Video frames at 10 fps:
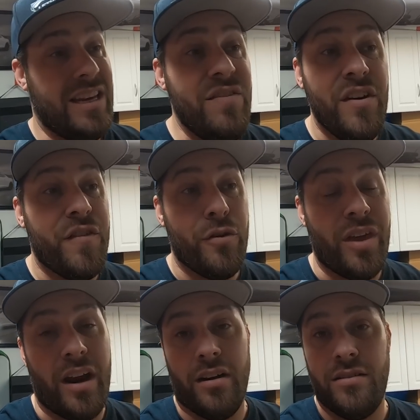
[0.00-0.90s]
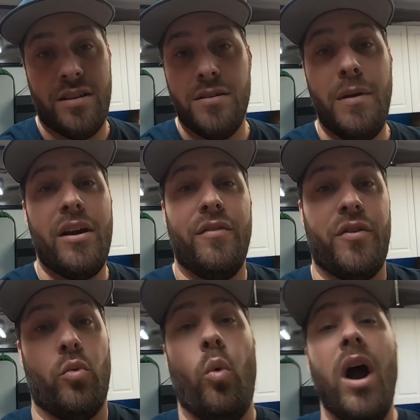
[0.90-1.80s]
Even if you're there, doesn't matter if
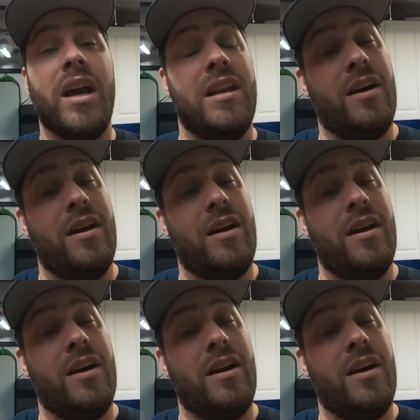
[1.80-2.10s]
you're walking